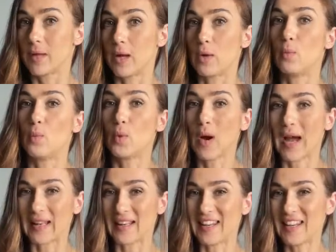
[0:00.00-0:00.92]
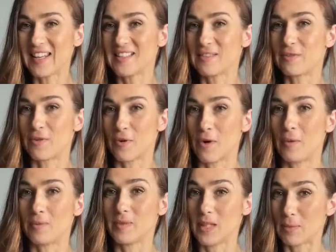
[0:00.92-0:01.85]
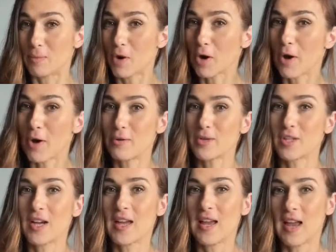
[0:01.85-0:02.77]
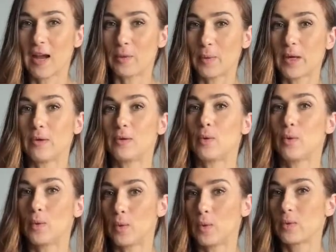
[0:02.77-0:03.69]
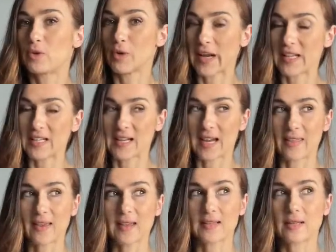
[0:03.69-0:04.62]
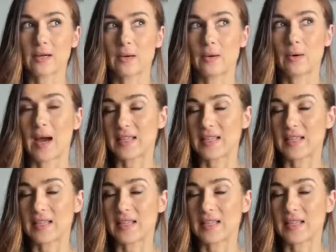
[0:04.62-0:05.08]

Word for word: a lot more athletes from Team Pro Coach and we could all train together. So I